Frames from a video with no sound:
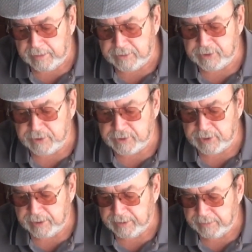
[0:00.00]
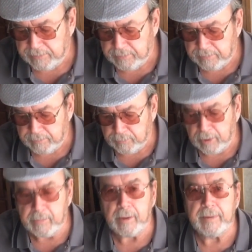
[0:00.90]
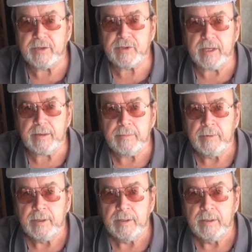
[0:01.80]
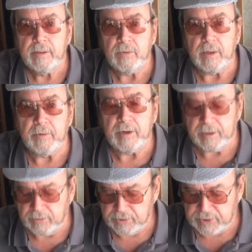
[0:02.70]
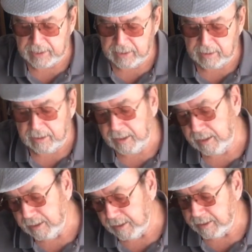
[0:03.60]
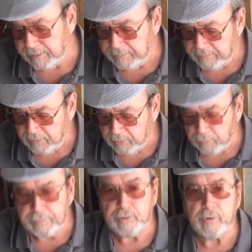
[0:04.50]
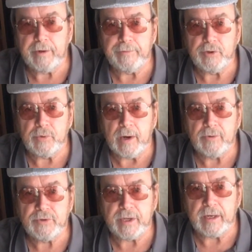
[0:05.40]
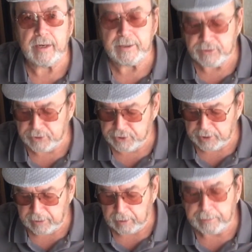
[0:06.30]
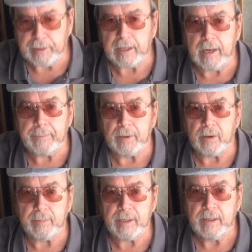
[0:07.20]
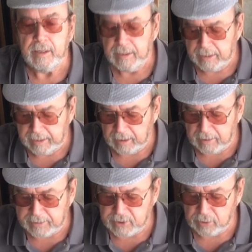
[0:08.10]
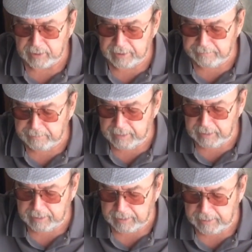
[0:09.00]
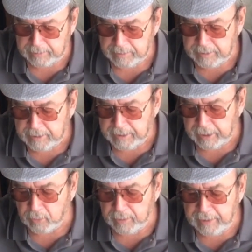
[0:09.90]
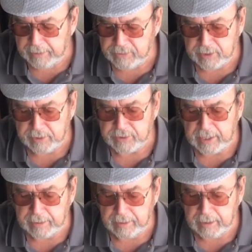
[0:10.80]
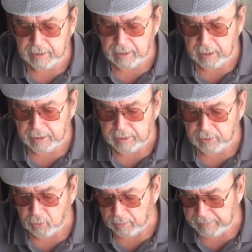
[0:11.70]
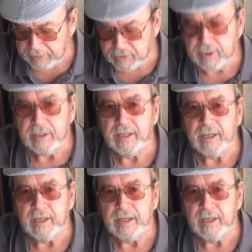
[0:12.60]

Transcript: This is pretty well mixed in. What I'm going to do is set it in the refrigerator for 2 hours to get it nice and chill. It'll thicken up a little bit. It'll also give the ingredients inside the Knorr mix